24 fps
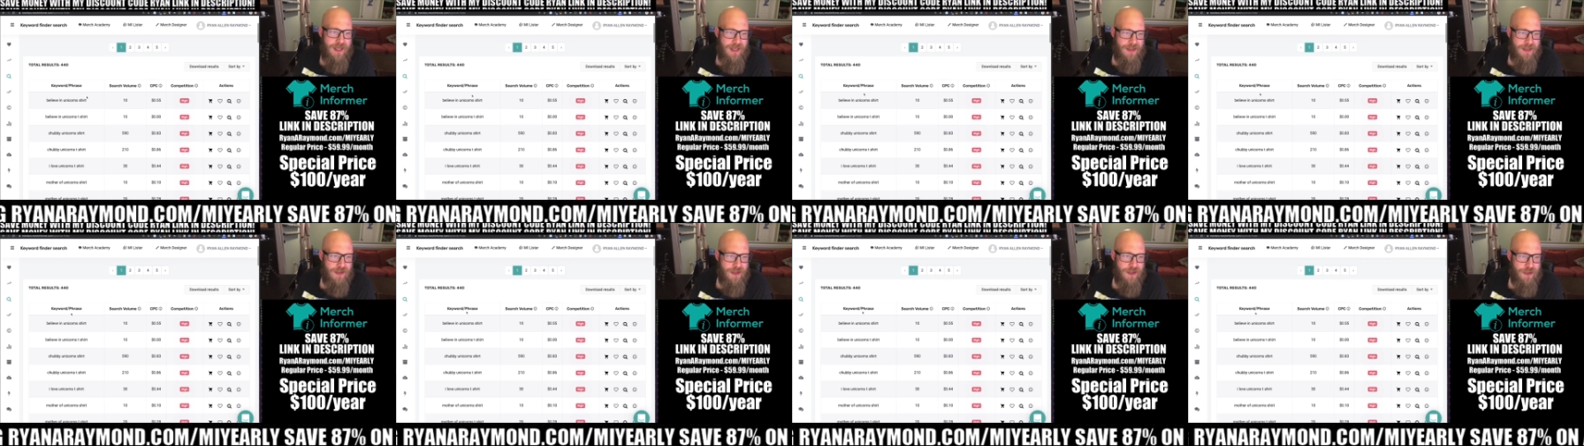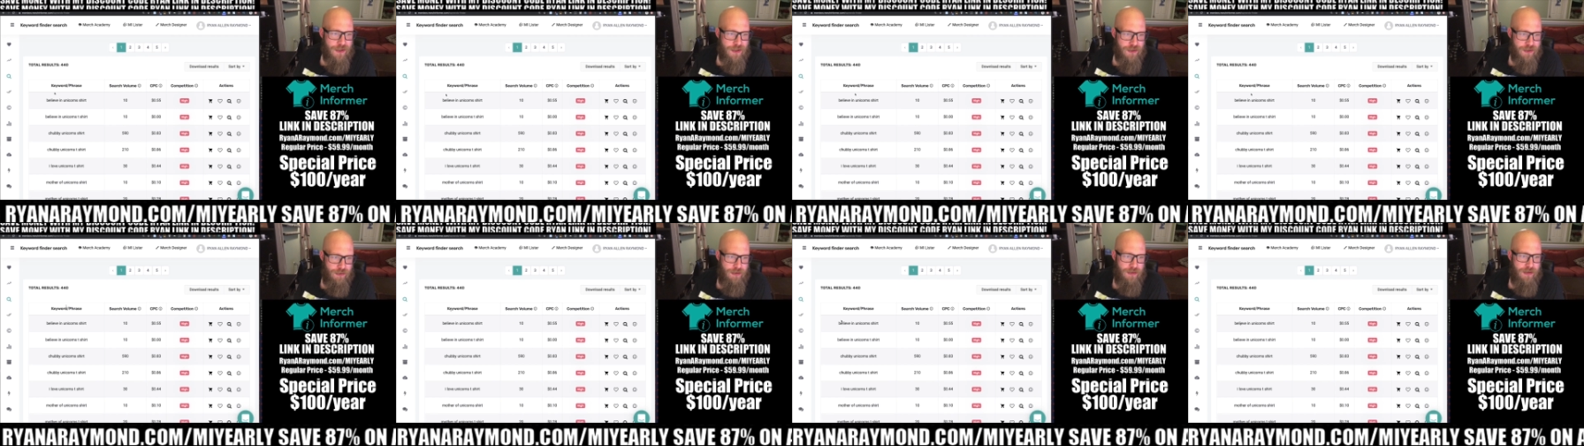It's
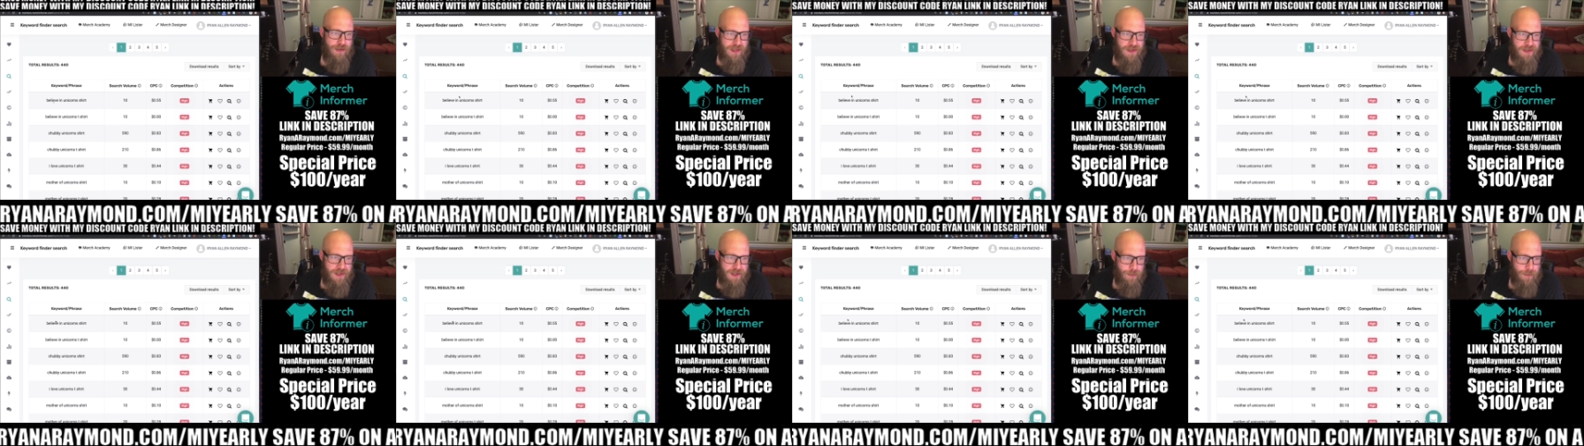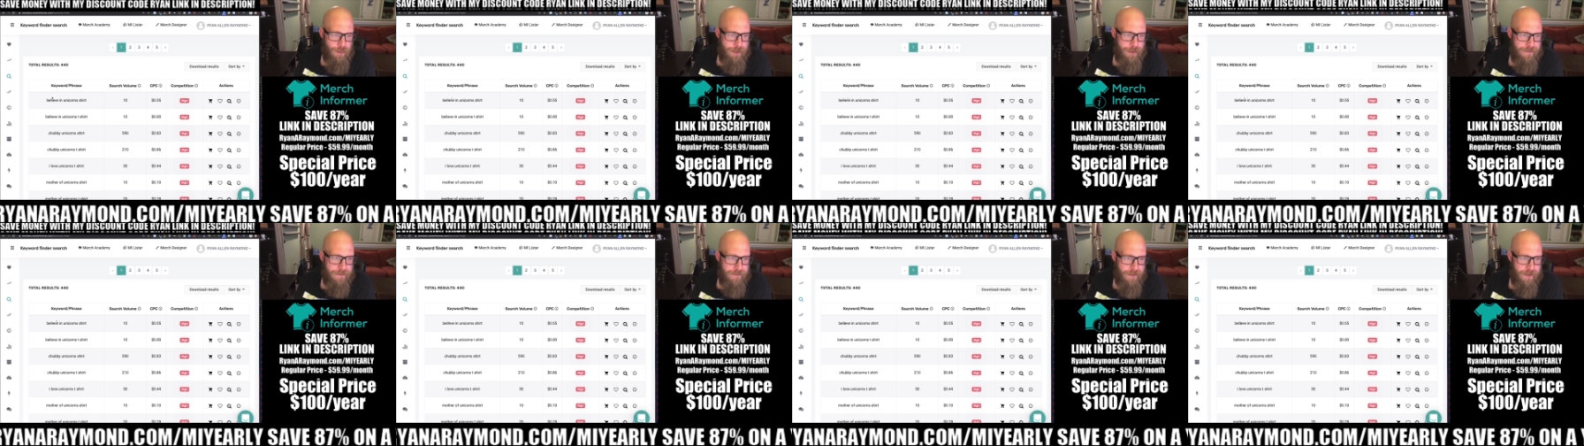going to show you the
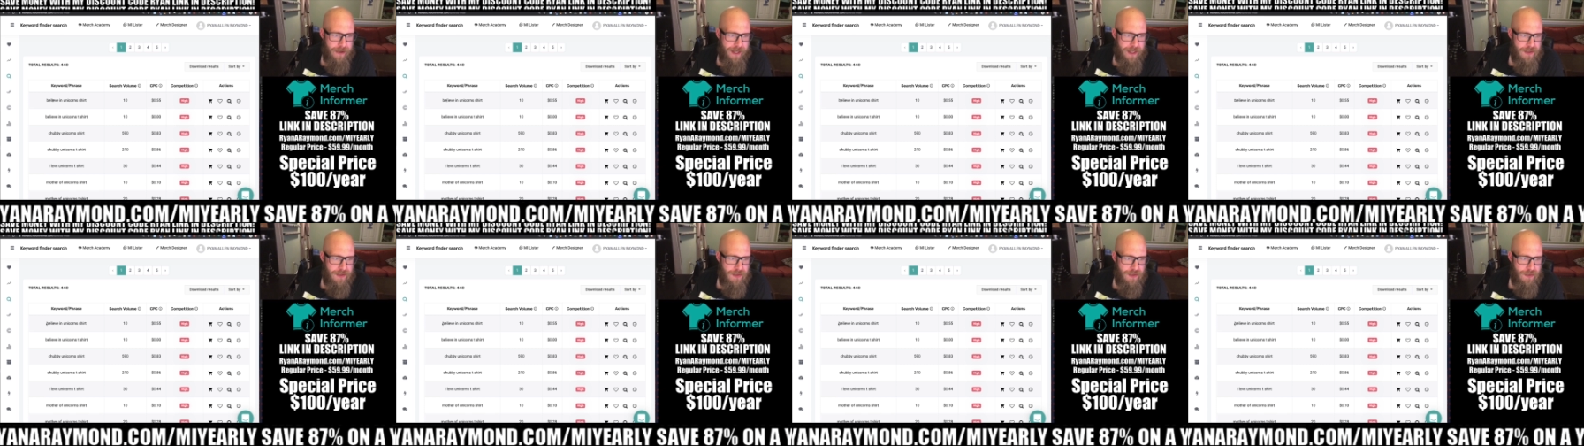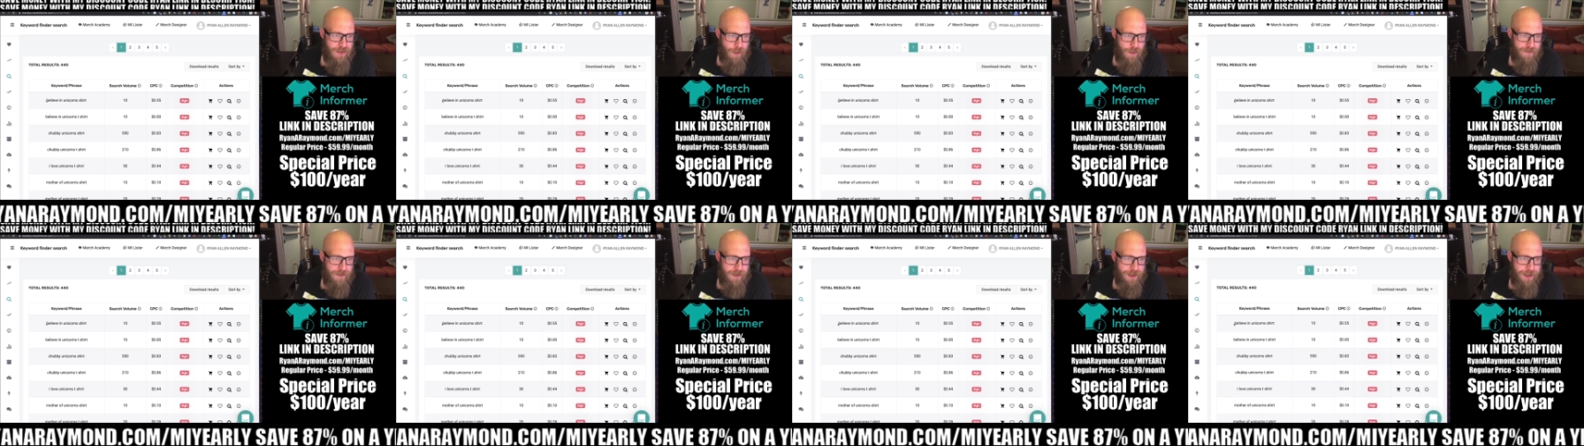keyword phrase
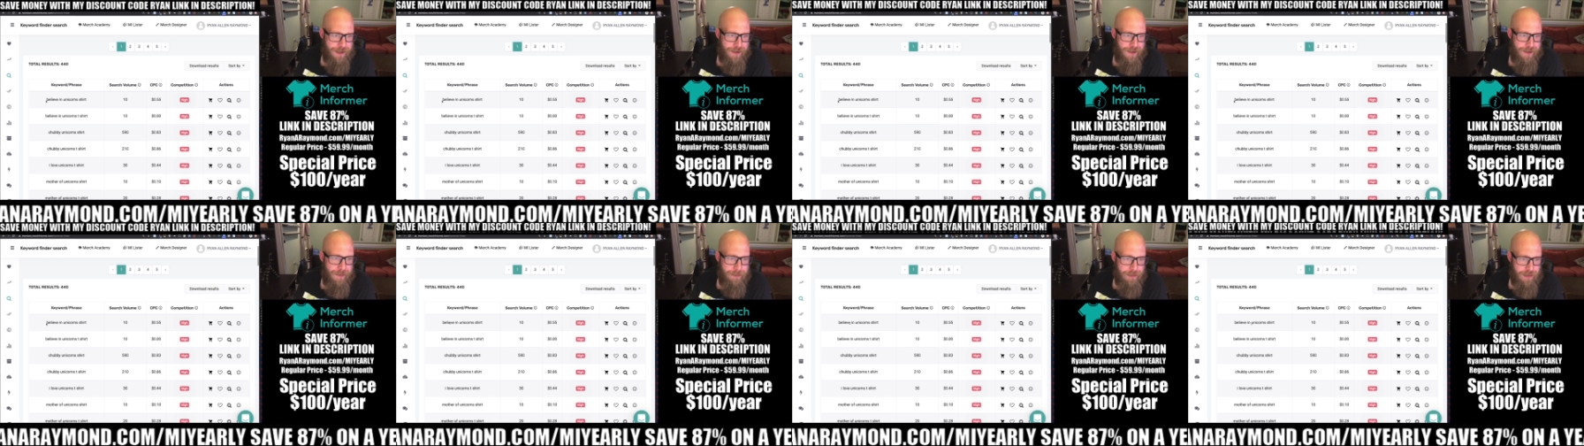over here: